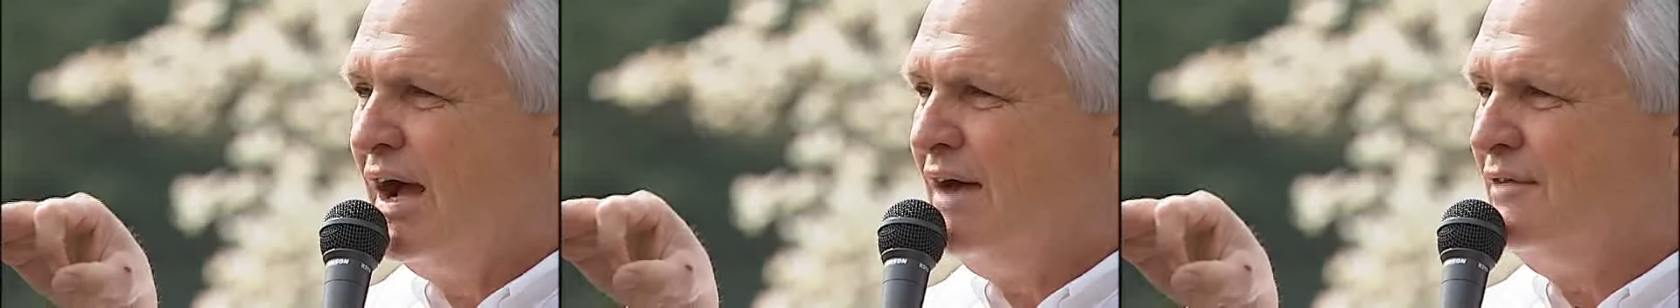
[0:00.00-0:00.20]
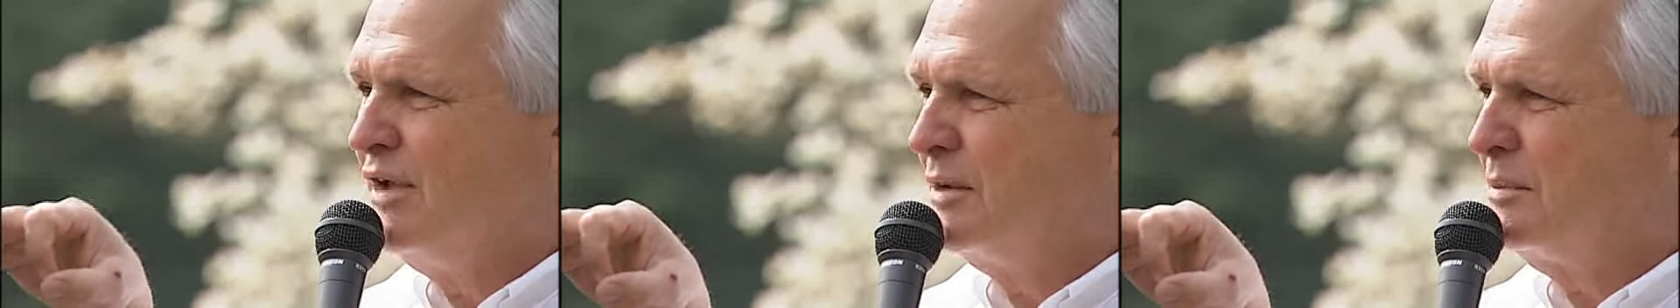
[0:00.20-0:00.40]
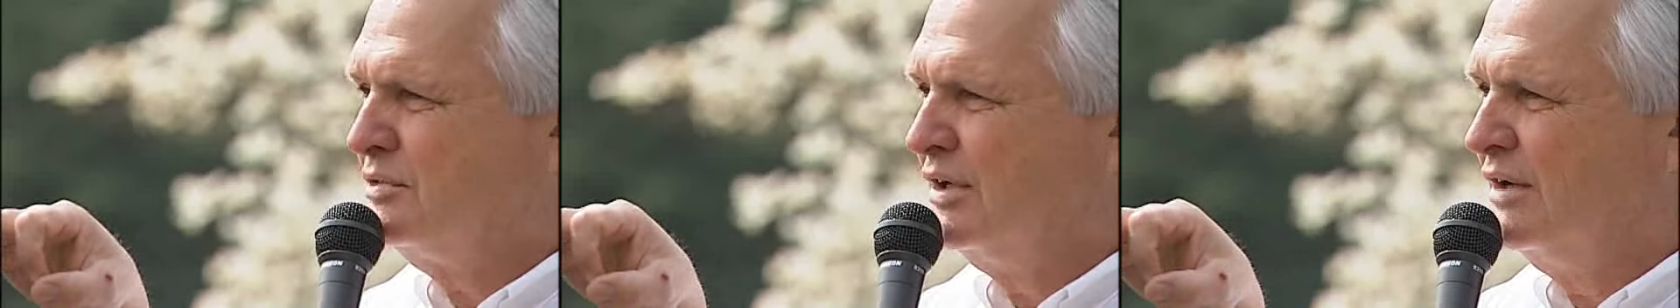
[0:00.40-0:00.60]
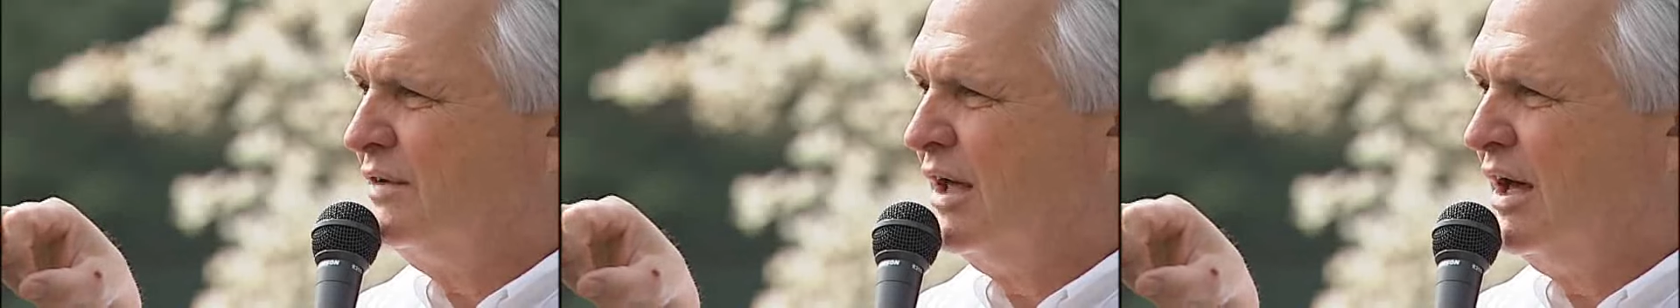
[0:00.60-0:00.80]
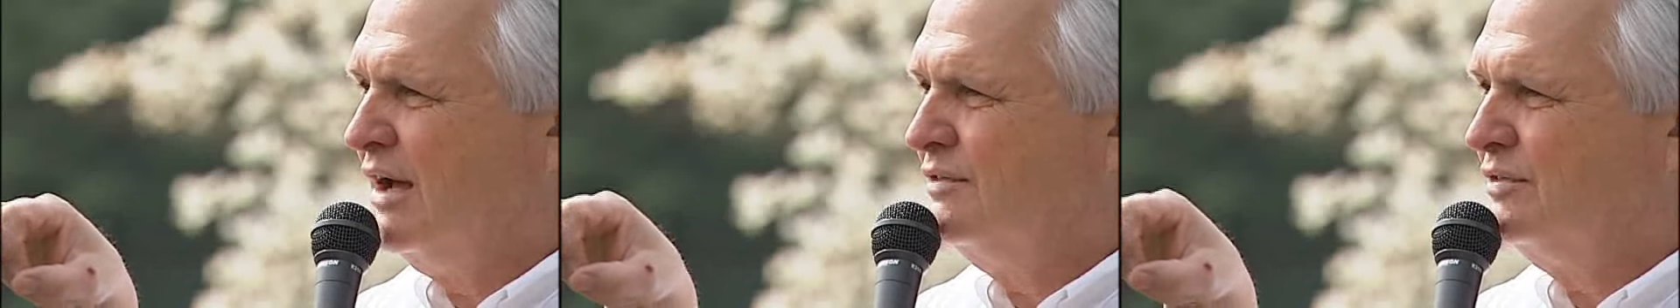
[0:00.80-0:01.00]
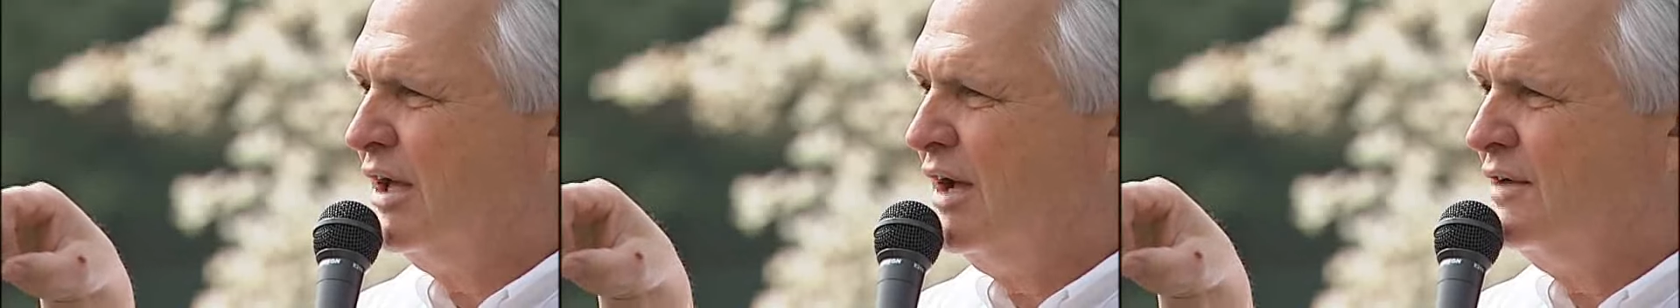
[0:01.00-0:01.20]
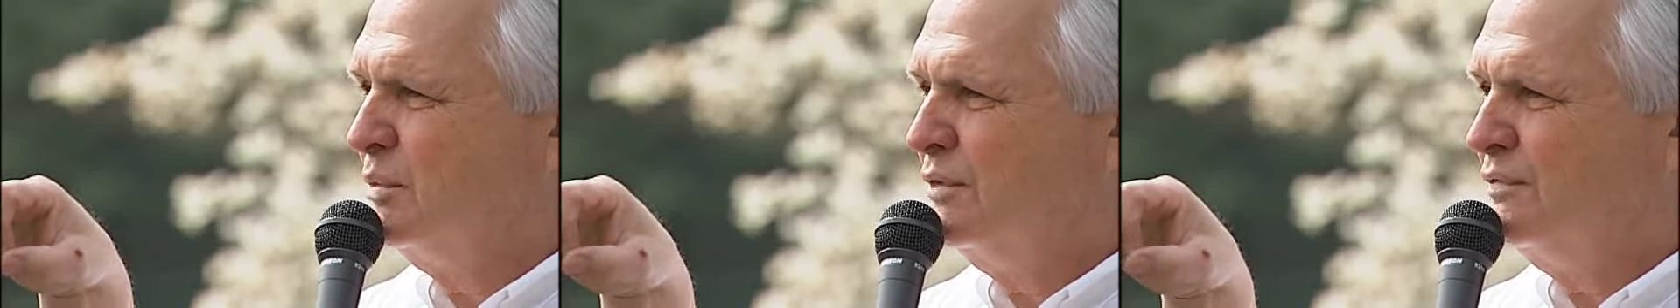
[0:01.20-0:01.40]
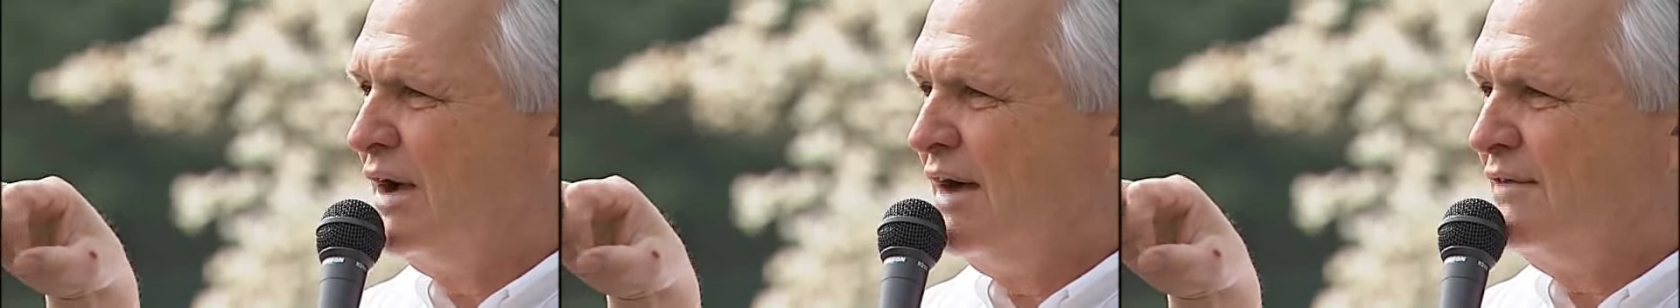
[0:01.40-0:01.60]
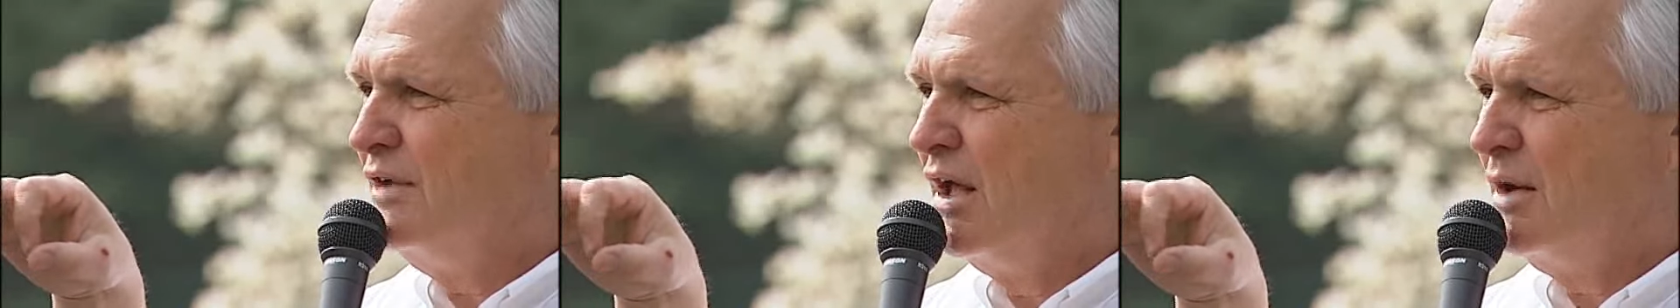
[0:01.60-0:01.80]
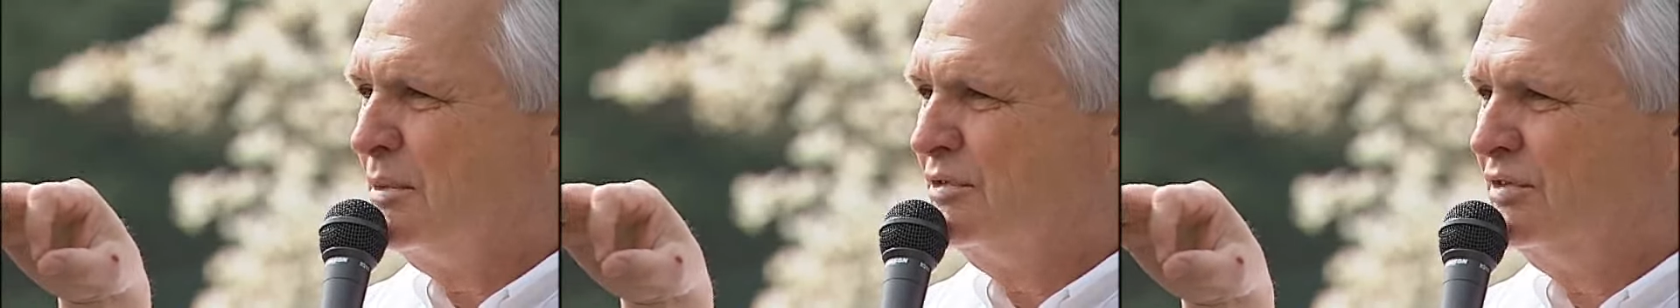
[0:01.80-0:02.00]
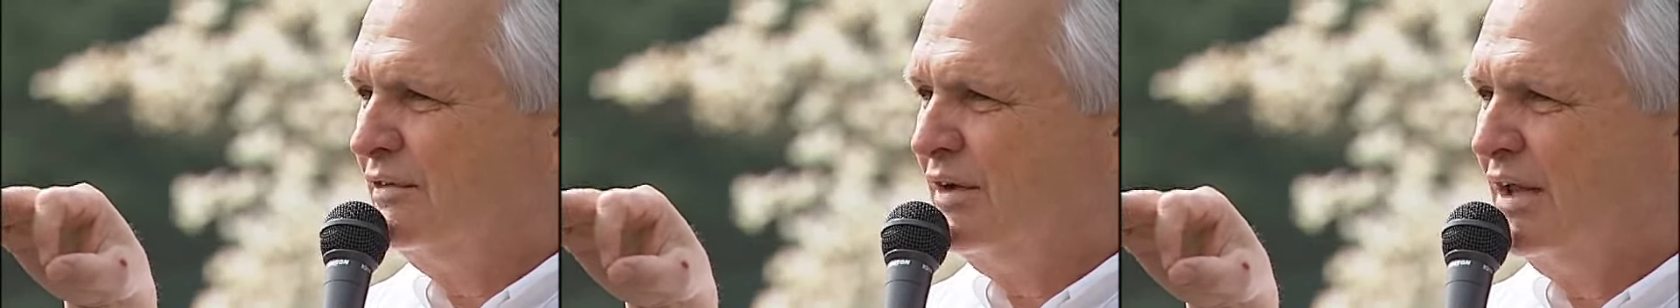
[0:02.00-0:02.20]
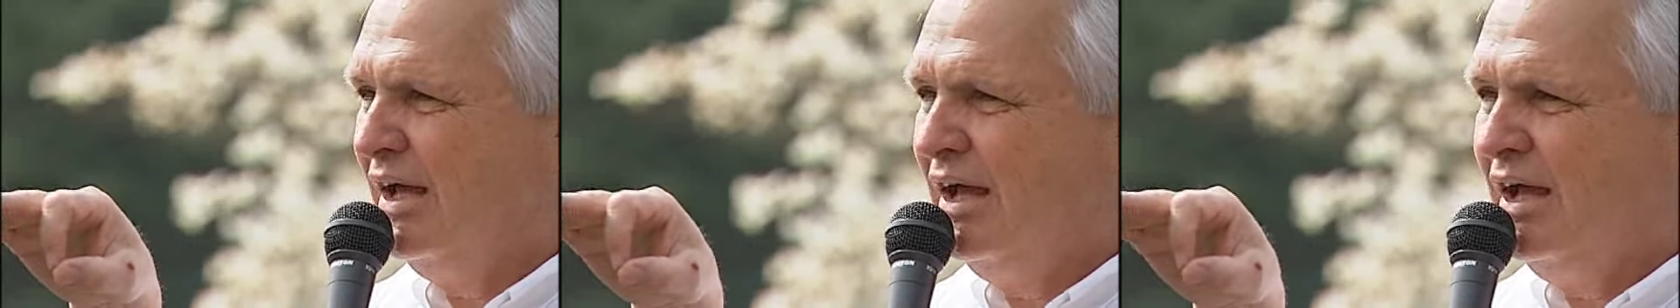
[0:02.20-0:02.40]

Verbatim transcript: Five dollars seven five dollars a